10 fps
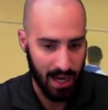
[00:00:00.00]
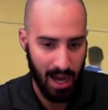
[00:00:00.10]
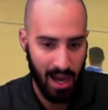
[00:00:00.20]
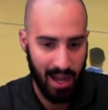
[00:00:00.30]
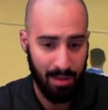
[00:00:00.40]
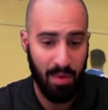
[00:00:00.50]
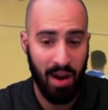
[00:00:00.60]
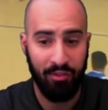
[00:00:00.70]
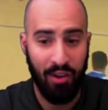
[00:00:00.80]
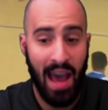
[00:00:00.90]
and
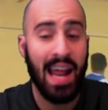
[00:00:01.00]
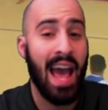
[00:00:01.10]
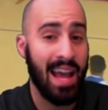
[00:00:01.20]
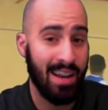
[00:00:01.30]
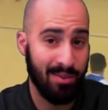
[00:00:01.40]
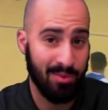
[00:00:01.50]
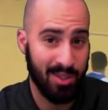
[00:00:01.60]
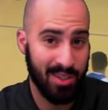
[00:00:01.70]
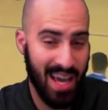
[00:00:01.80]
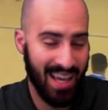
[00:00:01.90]
my fat head
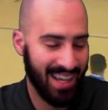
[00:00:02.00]
was